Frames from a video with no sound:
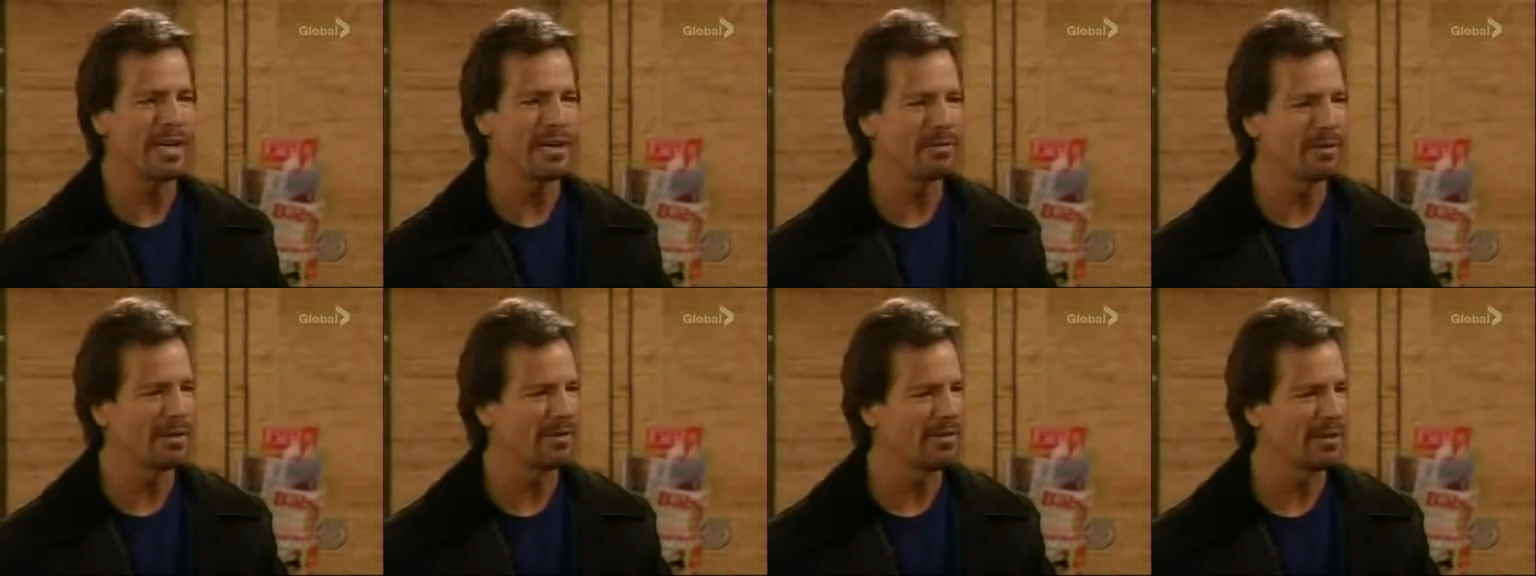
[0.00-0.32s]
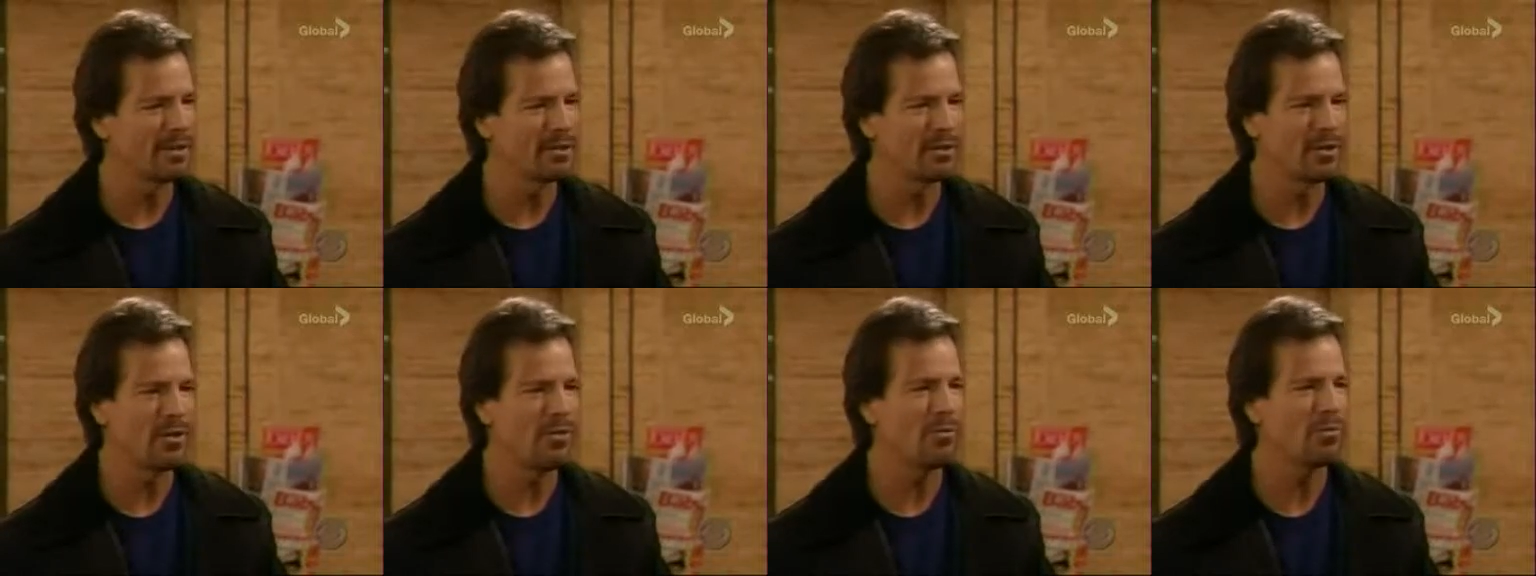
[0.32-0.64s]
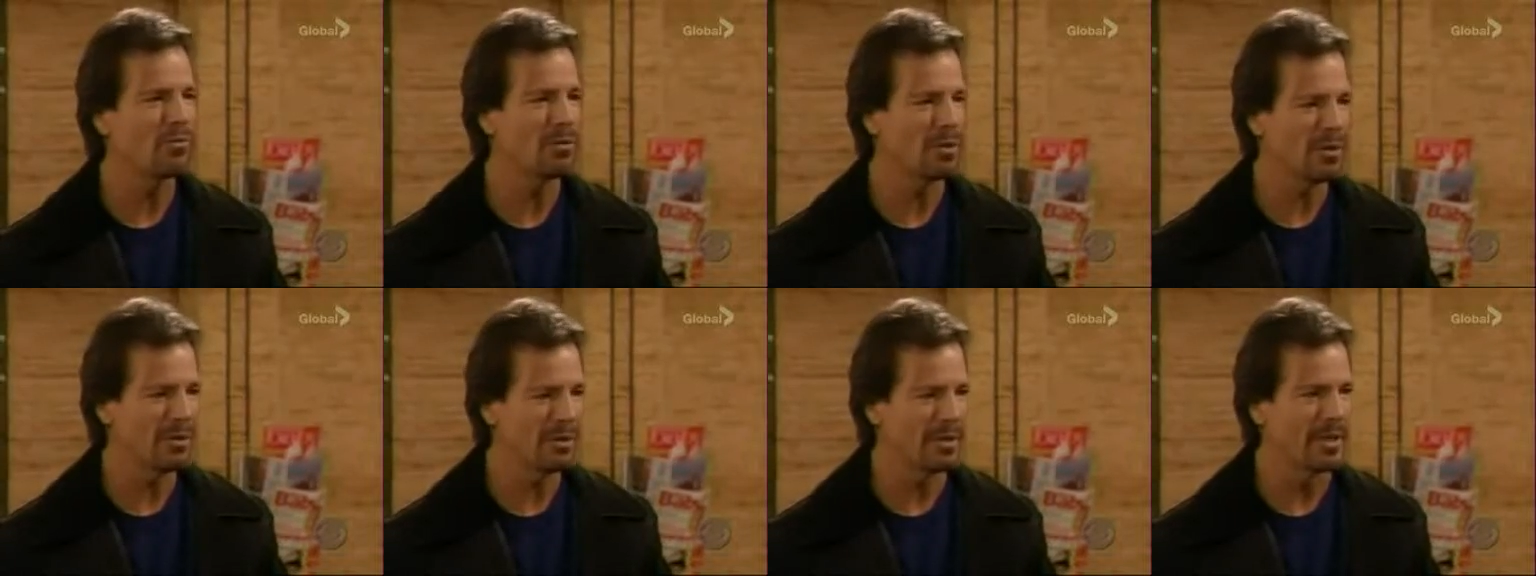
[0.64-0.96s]
day, Reva.
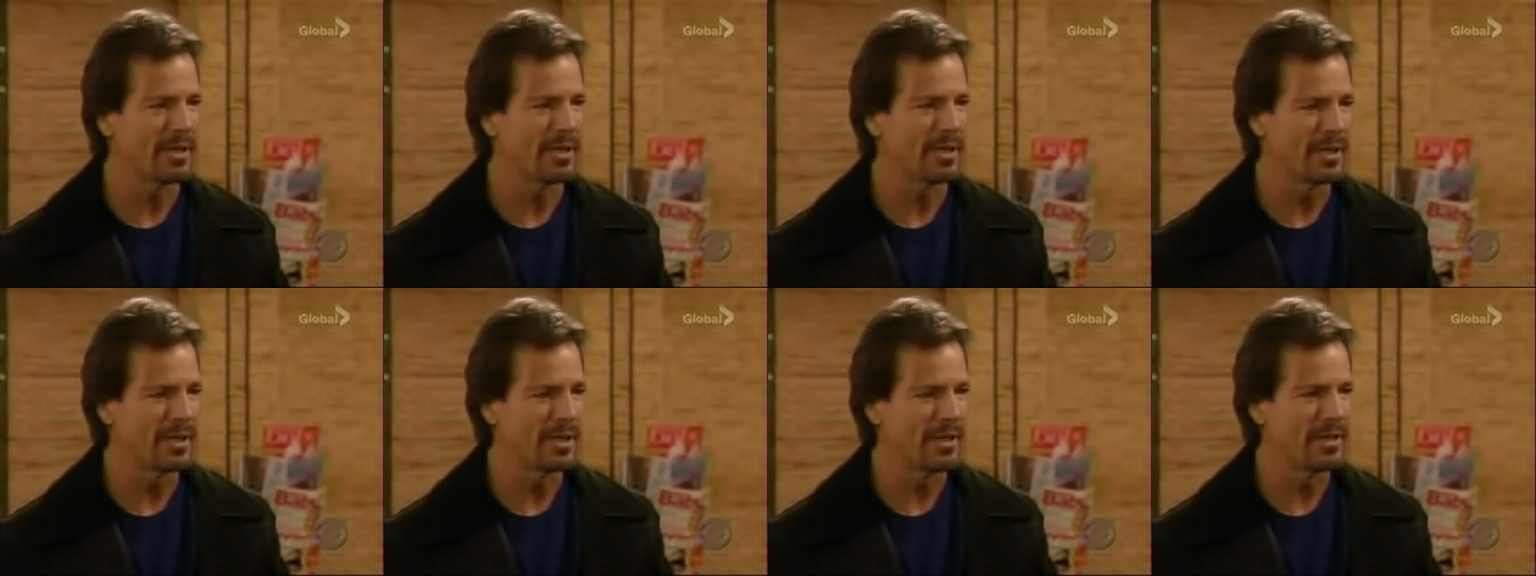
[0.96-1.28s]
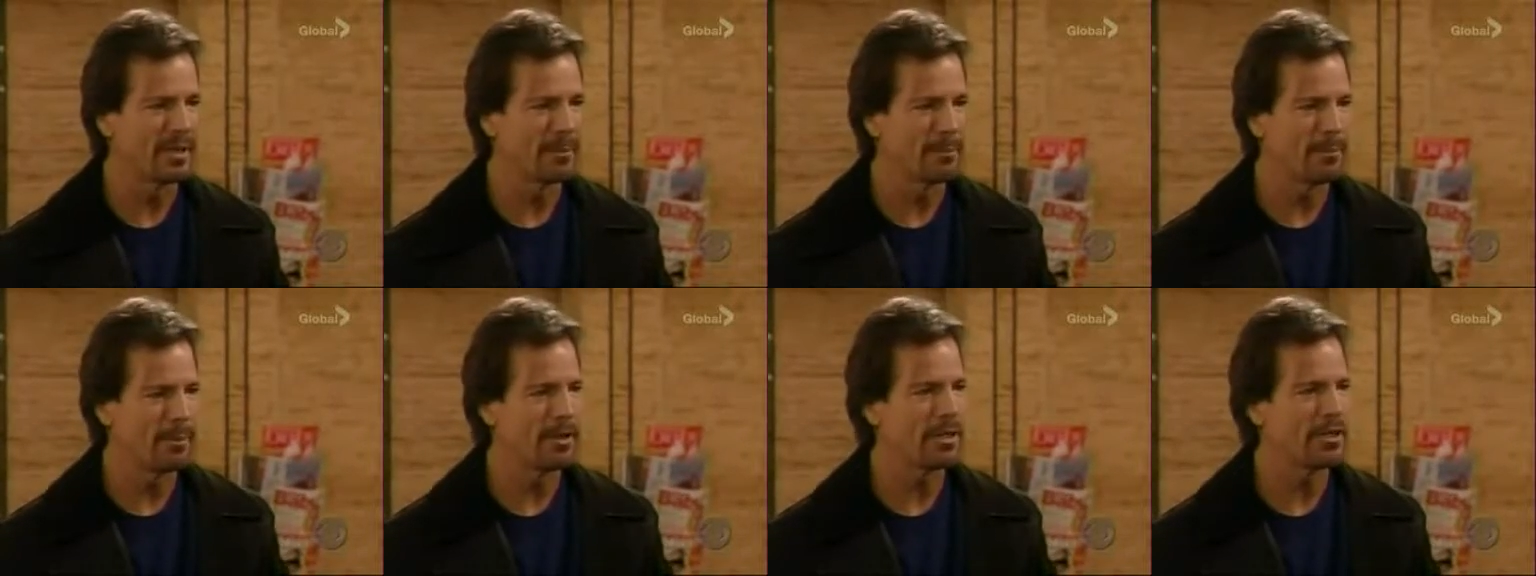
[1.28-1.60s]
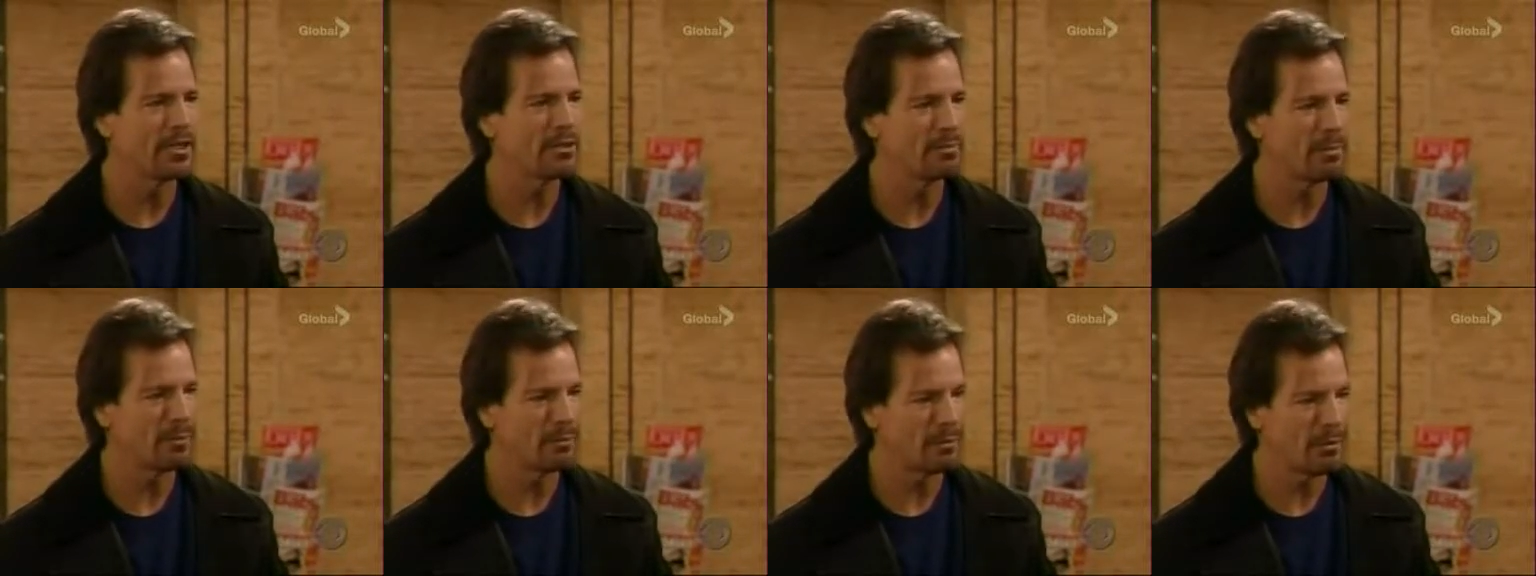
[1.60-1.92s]
Don't worry. The
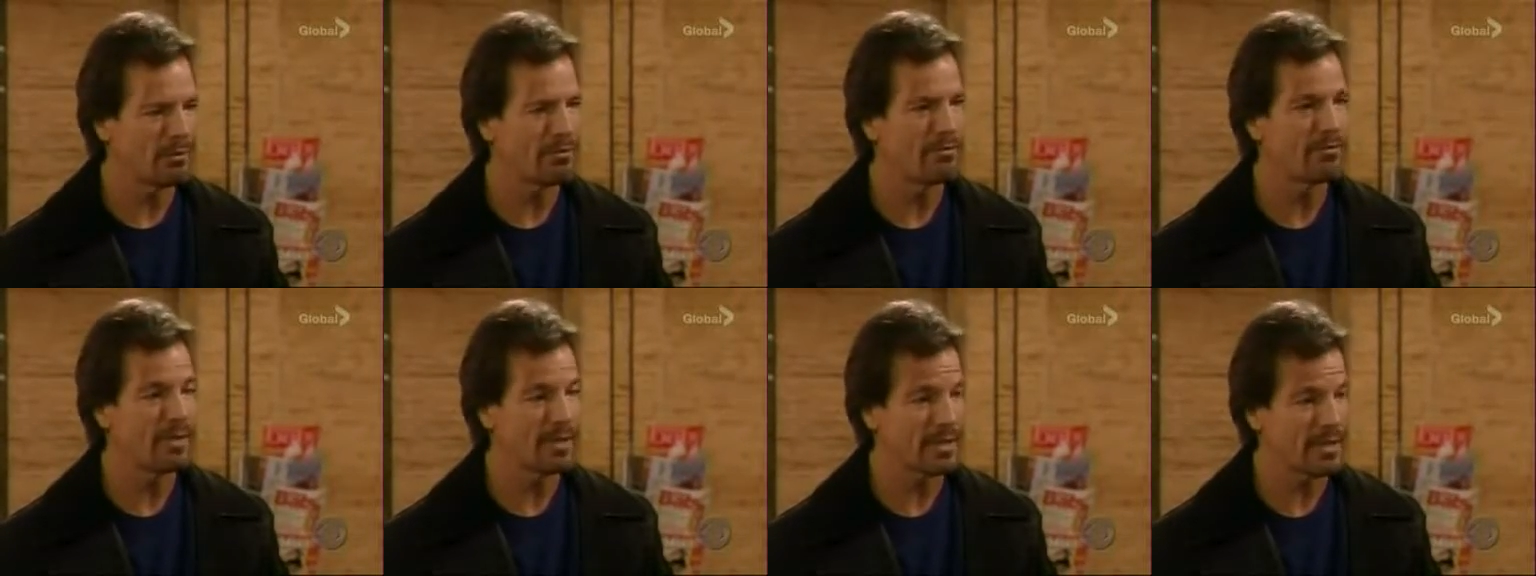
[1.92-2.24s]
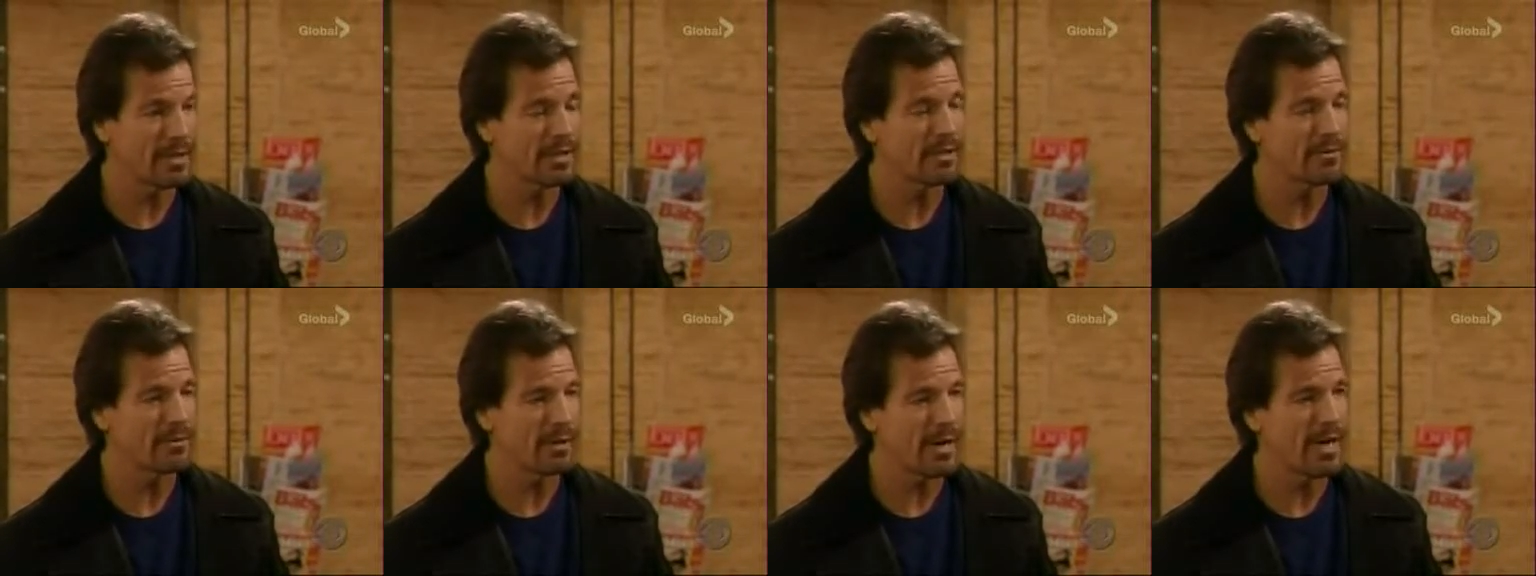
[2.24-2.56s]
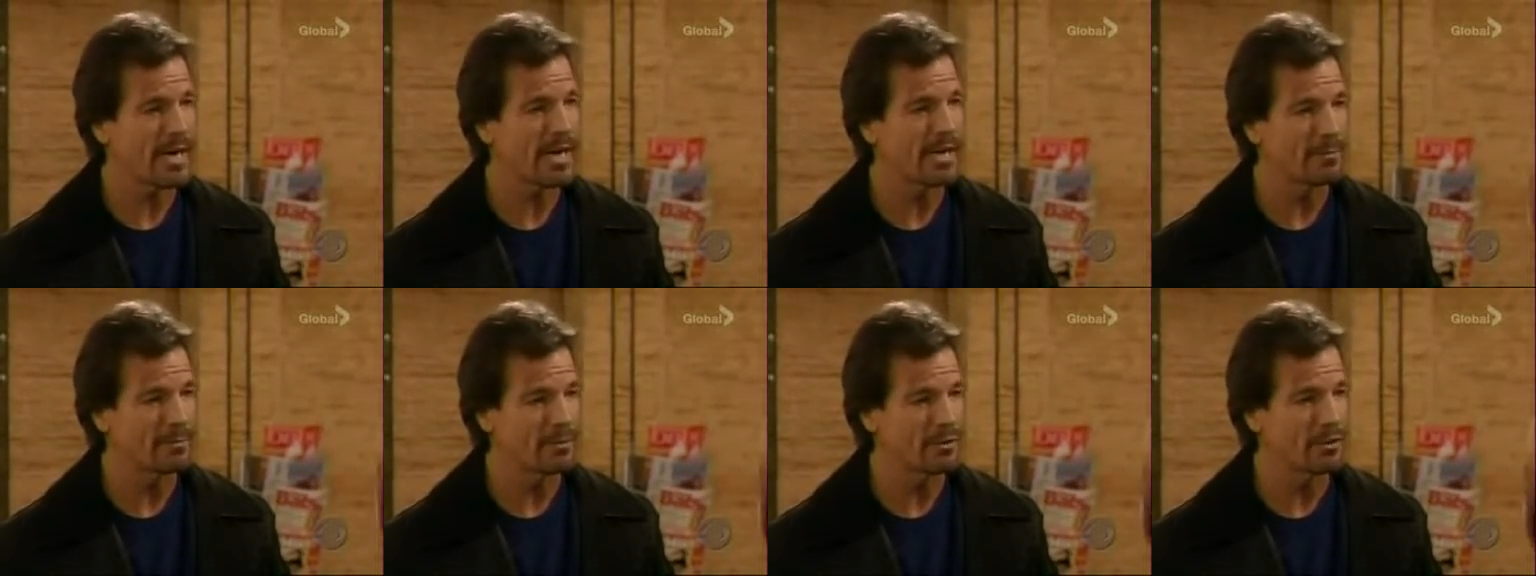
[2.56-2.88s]
punishment will fit the
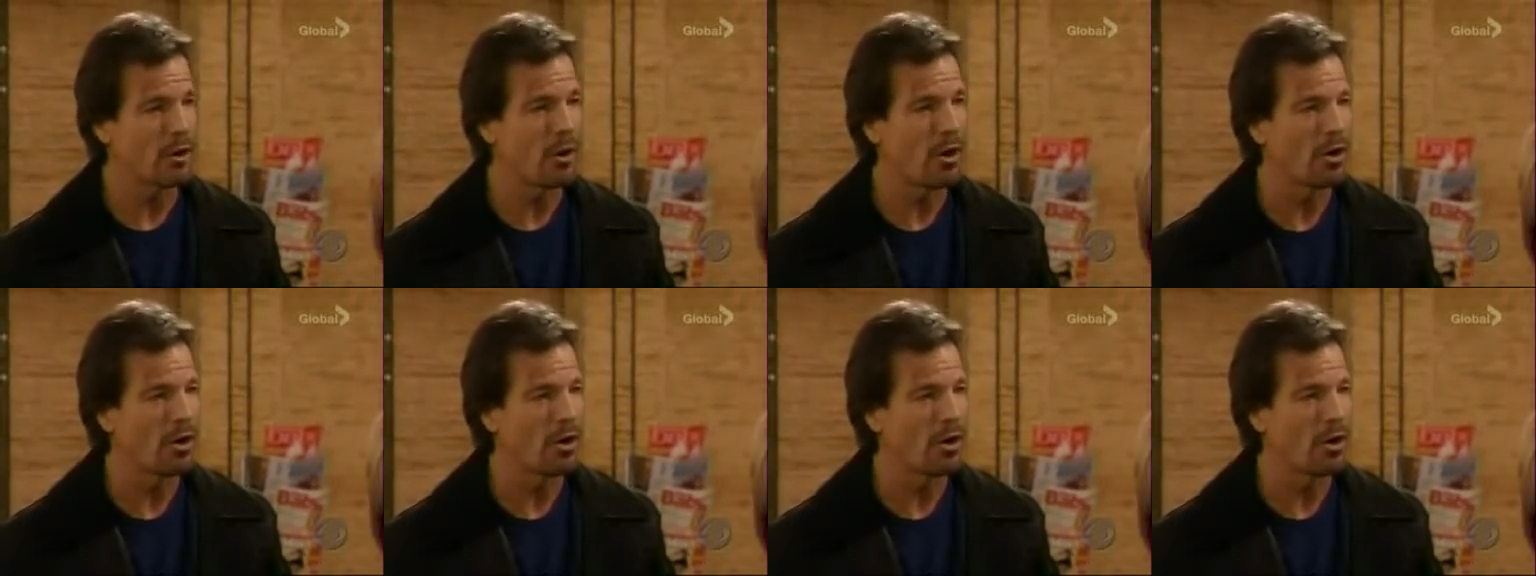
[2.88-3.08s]
crimes,